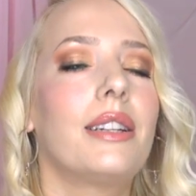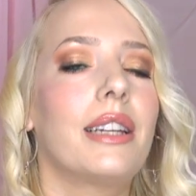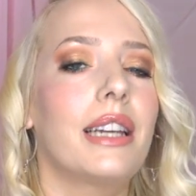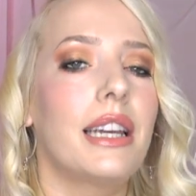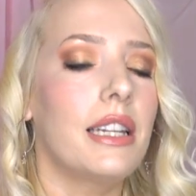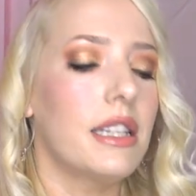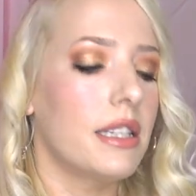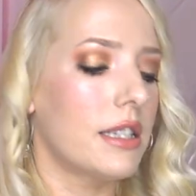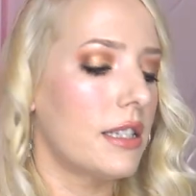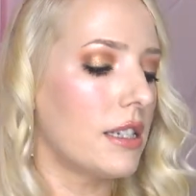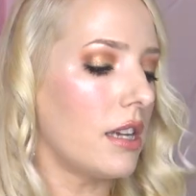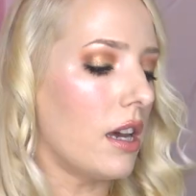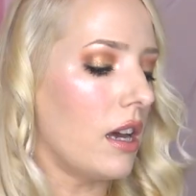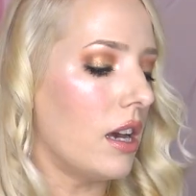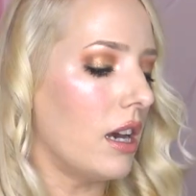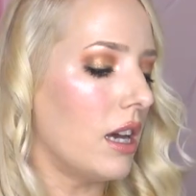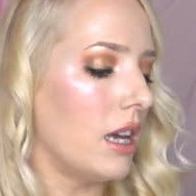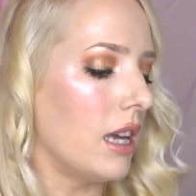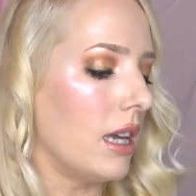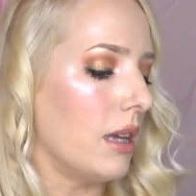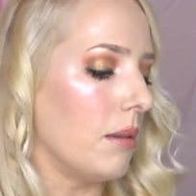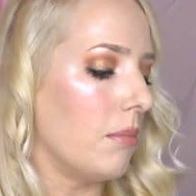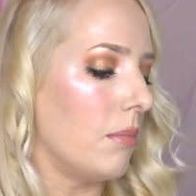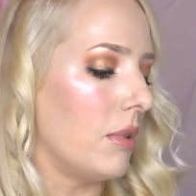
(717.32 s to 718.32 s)
It is
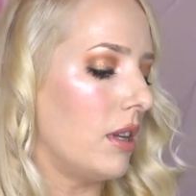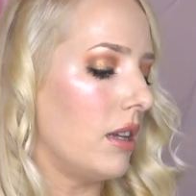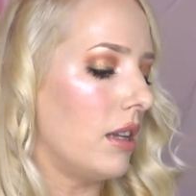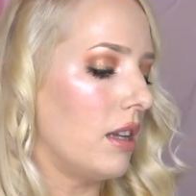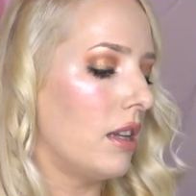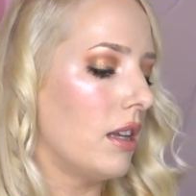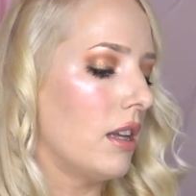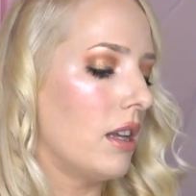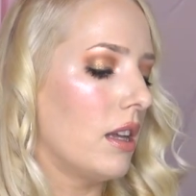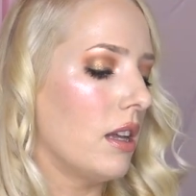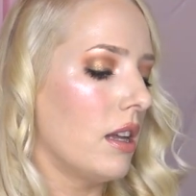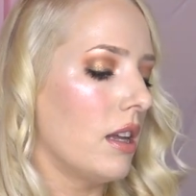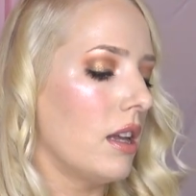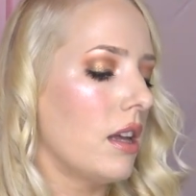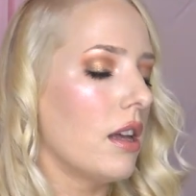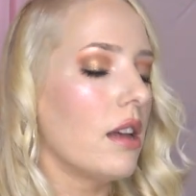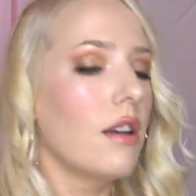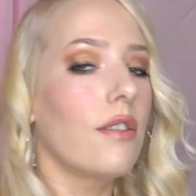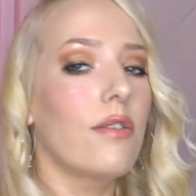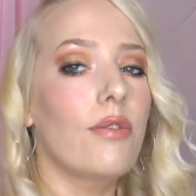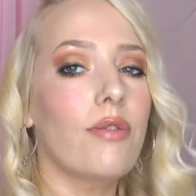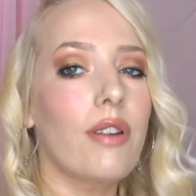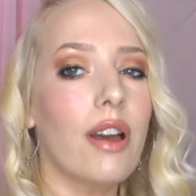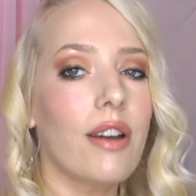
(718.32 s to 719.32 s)
time
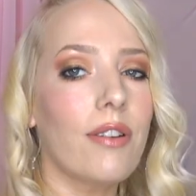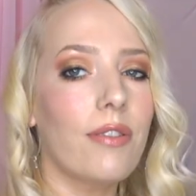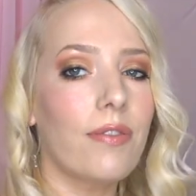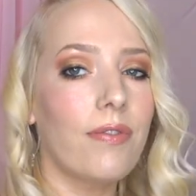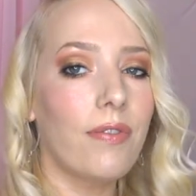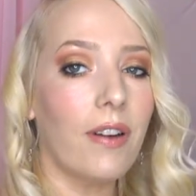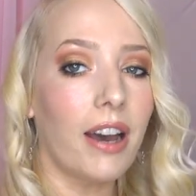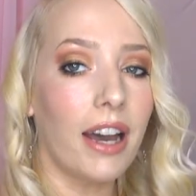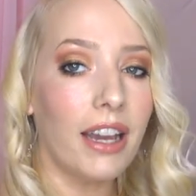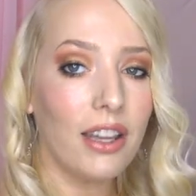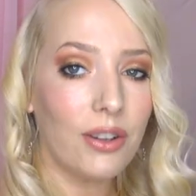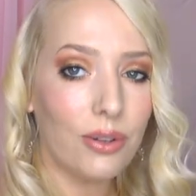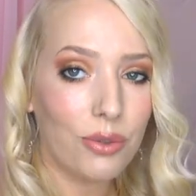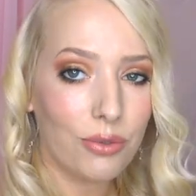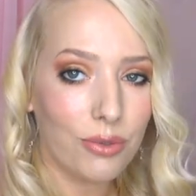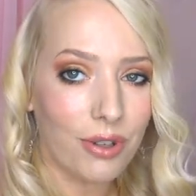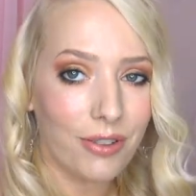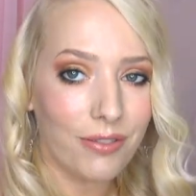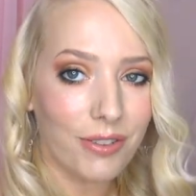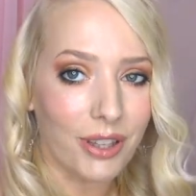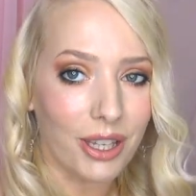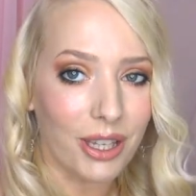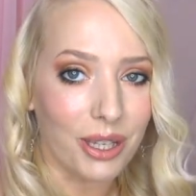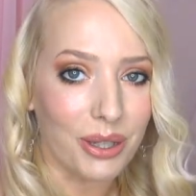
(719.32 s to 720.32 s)
for our final
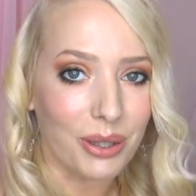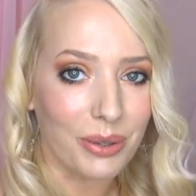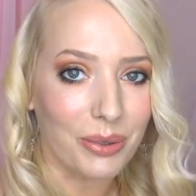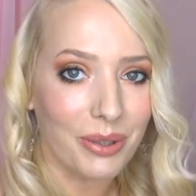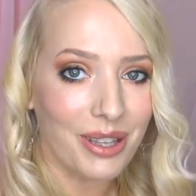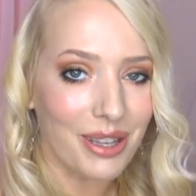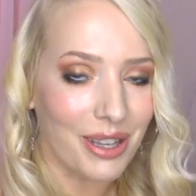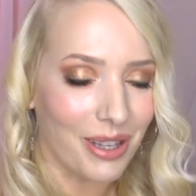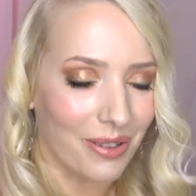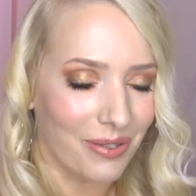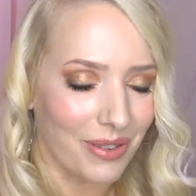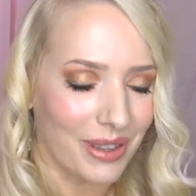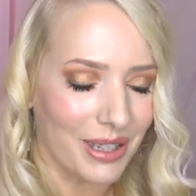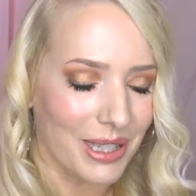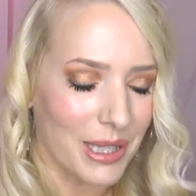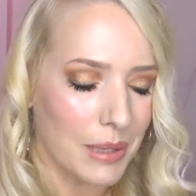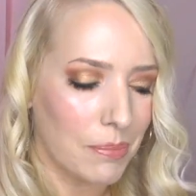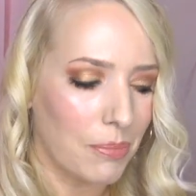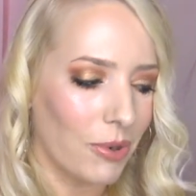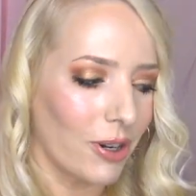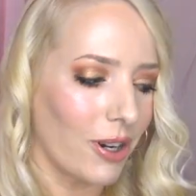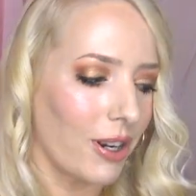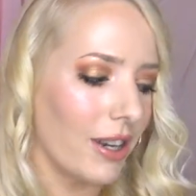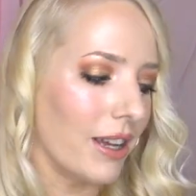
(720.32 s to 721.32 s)
review of this
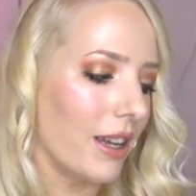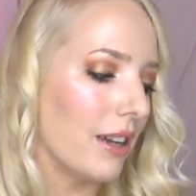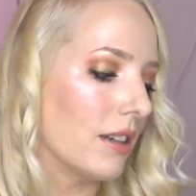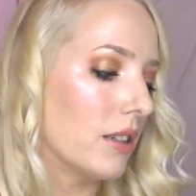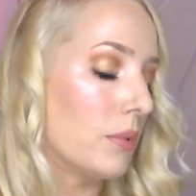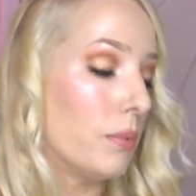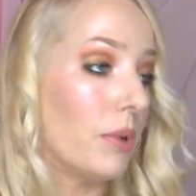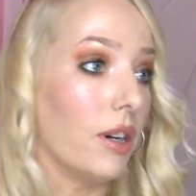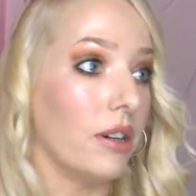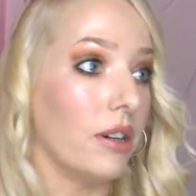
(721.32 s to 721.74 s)
product.